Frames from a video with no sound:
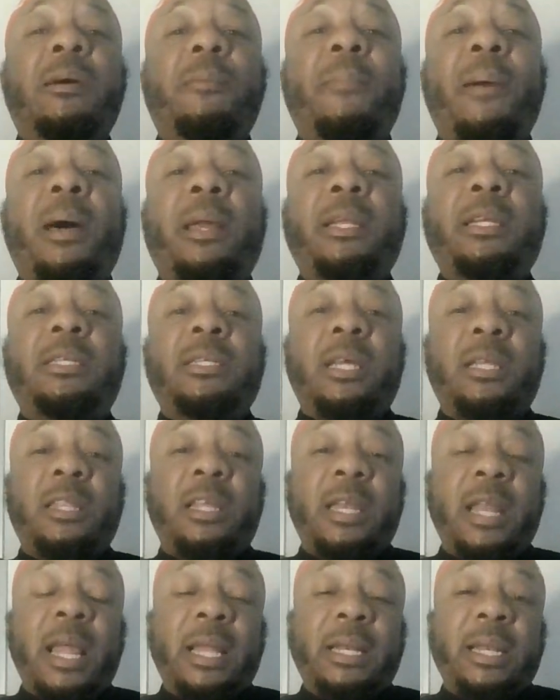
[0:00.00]
about each
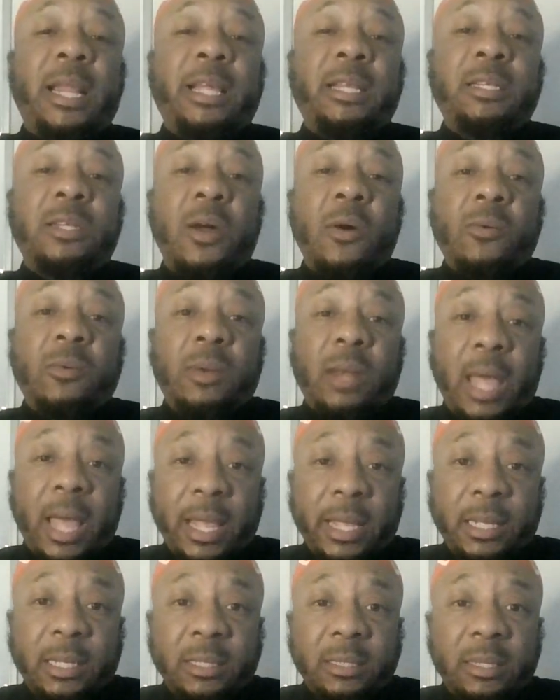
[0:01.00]
other that they don't
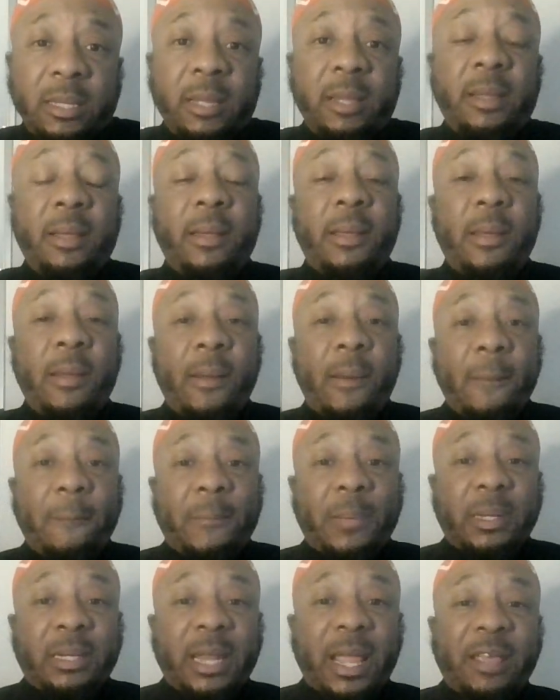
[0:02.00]
like,
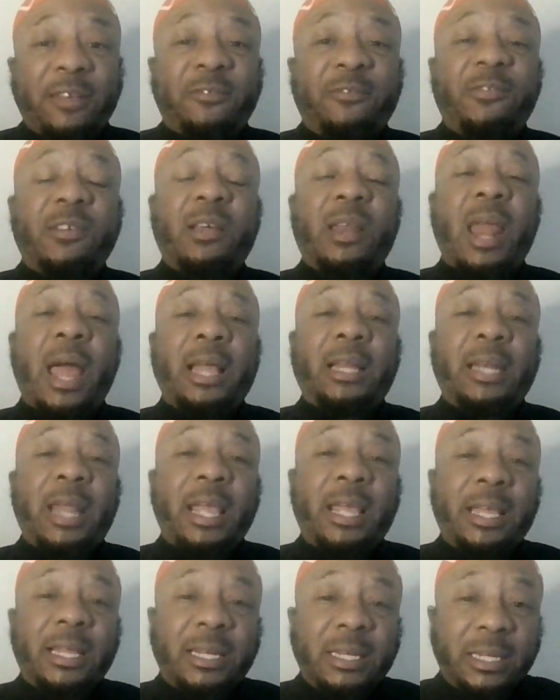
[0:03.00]
but they feel like
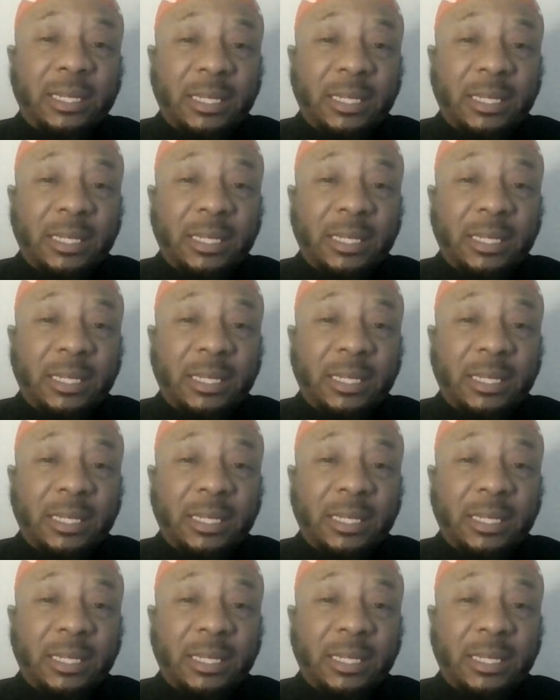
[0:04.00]
they can